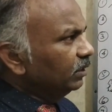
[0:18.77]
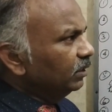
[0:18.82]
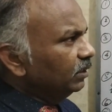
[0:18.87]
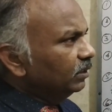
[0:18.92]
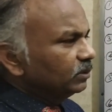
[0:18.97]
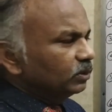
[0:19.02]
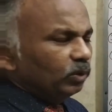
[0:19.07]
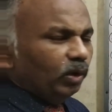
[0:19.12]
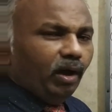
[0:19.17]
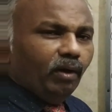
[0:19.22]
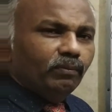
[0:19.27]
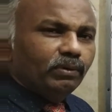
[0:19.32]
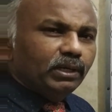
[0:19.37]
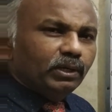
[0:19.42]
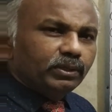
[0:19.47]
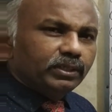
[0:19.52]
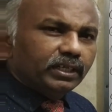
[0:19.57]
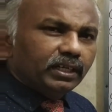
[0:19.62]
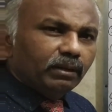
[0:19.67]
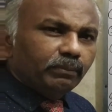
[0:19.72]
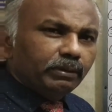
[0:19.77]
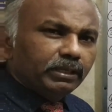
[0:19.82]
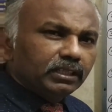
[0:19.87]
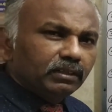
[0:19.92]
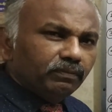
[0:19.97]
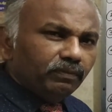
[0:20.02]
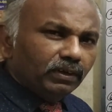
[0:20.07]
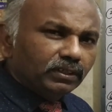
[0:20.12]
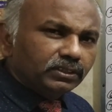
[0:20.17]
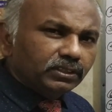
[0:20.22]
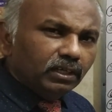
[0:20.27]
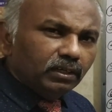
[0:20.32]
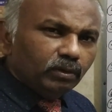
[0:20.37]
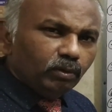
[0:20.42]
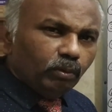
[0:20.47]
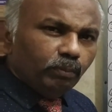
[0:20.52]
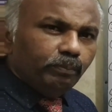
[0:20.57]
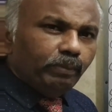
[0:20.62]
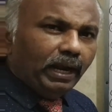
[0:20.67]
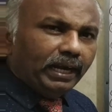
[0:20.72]
So how will you determine the functional
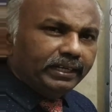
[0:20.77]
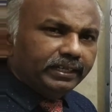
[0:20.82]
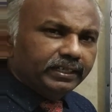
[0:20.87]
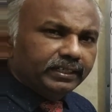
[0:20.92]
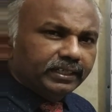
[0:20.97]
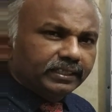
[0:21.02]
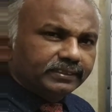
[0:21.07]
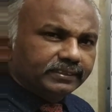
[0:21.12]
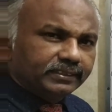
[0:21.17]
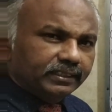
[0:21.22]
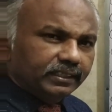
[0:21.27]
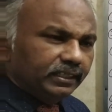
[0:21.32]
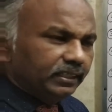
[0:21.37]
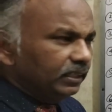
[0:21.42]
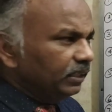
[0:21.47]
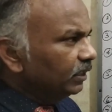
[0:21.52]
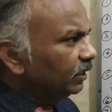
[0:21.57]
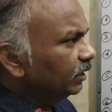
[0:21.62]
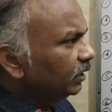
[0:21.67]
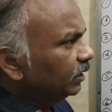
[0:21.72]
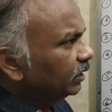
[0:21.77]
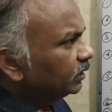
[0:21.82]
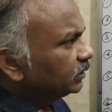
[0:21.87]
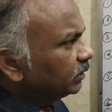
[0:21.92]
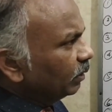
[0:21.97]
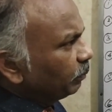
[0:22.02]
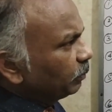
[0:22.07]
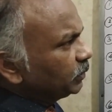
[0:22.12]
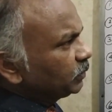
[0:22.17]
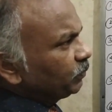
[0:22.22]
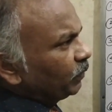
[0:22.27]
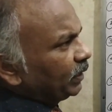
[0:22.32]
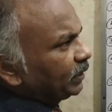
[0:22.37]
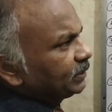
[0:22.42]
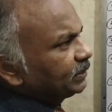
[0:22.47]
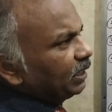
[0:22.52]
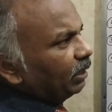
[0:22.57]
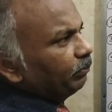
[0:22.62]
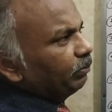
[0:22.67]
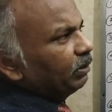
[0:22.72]
group band intensity? Suppose for
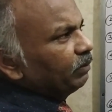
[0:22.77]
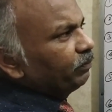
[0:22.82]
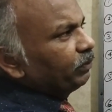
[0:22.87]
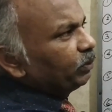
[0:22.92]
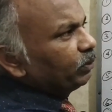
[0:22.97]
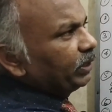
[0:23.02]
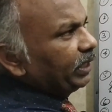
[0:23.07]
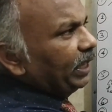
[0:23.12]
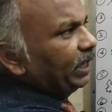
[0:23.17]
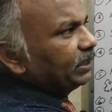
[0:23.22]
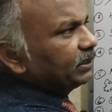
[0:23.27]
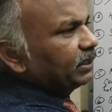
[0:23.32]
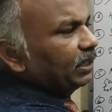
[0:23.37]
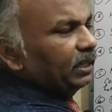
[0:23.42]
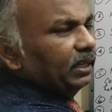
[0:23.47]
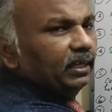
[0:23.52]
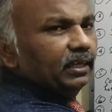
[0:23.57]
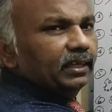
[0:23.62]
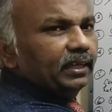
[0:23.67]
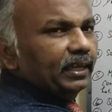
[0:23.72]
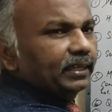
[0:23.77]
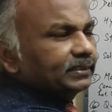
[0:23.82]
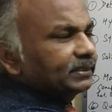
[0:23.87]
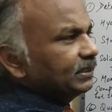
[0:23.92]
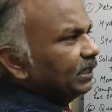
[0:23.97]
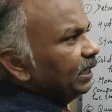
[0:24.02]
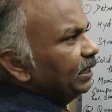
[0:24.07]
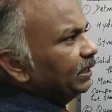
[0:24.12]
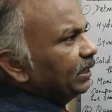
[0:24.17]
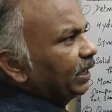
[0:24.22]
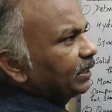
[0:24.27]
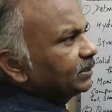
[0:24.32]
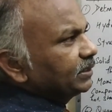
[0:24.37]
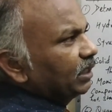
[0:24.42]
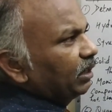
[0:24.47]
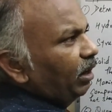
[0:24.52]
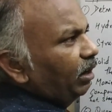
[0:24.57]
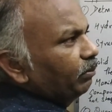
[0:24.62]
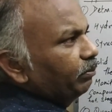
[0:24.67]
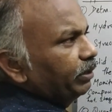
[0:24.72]
example if you take the
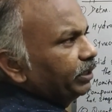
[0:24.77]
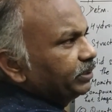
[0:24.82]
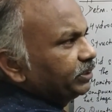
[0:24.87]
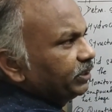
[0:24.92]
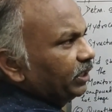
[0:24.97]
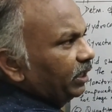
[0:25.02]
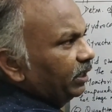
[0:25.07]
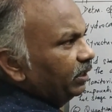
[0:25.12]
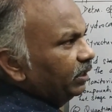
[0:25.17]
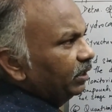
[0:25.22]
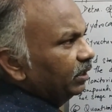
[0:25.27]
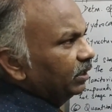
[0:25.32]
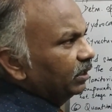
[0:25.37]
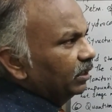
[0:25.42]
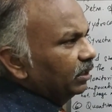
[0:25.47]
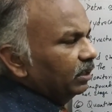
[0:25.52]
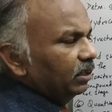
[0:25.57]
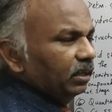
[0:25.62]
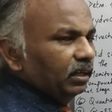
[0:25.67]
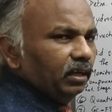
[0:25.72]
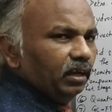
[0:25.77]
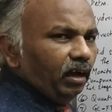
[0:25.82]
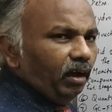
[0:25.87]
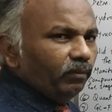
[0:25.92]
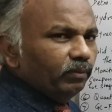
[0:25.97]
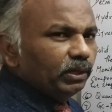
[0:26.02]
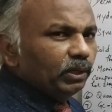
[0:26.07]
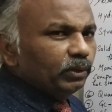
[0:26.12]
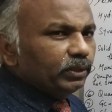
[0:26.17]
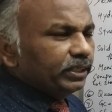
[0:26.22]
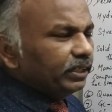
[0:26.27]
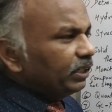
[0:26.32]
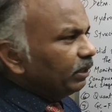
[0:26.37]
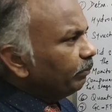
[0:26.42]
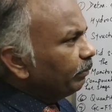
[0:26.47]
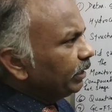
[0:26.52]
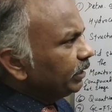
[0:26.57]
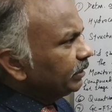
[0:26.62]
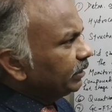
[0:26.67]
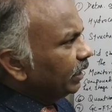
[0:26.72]
hexane-hexanol mixture, how will you
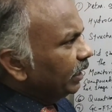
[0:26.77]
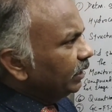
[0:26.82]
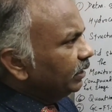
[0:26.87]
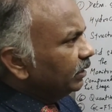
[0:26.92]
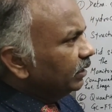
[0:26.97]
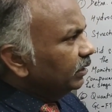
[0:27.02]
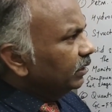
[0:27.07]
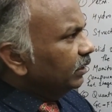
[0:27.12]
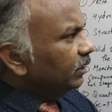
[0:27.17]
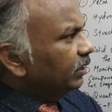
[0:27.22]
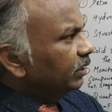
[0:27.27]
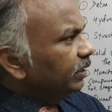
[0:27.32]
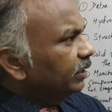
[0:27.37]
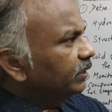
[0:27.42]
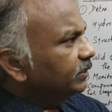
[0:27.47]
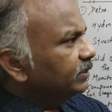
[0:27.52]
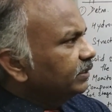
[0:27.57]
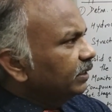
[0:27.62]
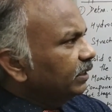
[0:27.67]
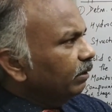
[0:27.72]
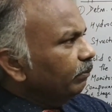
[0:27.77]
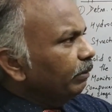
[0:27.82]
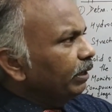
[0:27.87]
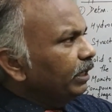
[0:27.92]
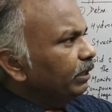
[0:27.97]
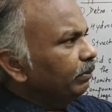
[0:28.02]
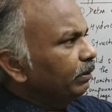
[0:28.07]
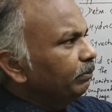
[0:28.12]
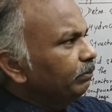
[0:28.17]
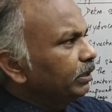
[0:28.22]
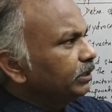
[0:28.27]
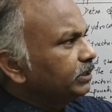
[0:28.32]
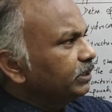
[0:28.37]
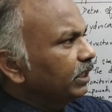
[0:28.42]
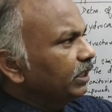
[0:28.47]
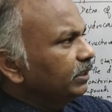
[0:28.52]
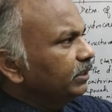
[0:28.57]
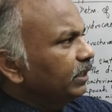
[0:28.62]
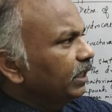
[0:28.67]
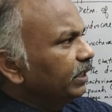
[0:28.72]
determine that? It is determined by
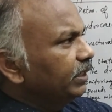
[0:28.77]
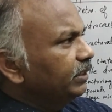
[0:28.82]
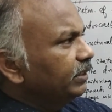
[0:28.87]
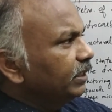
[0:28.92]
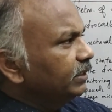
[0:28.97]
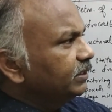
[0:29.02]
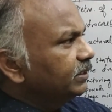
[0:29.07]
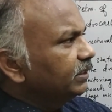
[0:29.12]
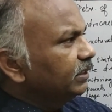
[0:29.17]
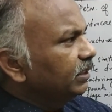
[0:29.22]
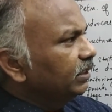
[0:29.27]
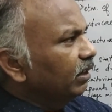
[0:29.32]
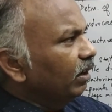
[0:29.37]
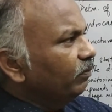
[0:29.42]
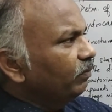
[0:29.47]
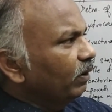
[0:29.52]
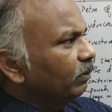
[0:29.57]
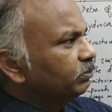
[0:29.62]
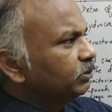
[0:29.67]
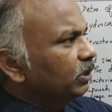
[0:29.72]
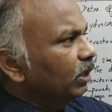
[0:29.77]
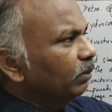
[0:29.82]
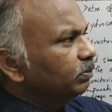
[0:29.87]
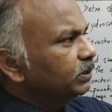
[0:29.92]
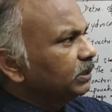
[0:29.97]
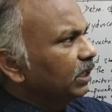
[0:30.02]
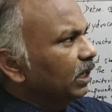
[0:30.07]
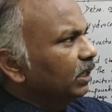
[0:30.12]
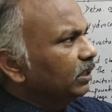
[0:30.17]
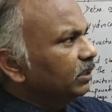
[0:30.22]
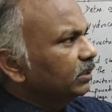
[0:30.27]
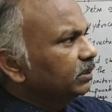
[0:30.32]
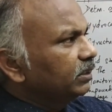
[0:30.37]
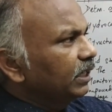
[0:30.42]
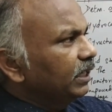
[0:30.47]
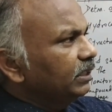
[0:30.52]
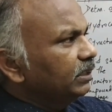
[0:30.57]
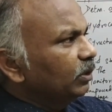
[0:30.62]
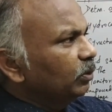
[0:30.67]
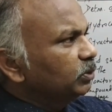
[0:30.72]
measuring the intensity of absorption at
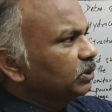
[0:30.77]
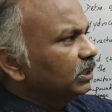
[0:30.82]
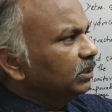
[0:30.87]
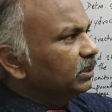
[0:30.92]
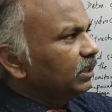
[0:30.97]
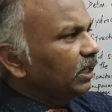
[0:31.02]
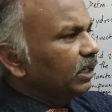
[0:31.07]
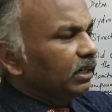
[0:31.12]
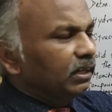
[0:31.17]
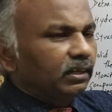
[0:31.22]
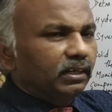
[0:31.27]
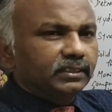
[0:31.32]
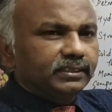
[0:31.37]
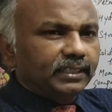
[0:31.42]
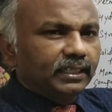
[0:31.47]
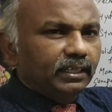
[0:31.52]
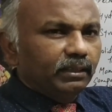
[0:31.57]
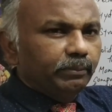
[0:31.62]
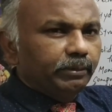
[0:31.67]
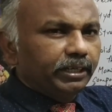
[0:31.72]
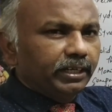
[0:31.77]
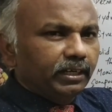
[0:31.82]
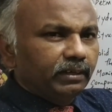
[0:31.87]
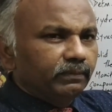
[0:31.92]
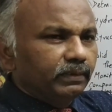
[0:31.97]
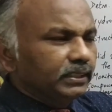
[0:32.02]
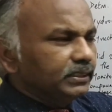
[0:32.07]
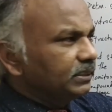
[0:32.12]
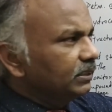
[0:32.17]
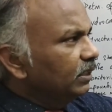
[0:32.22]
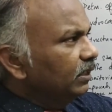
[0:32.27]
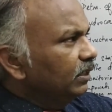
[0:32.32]
3300 centimeter inverse,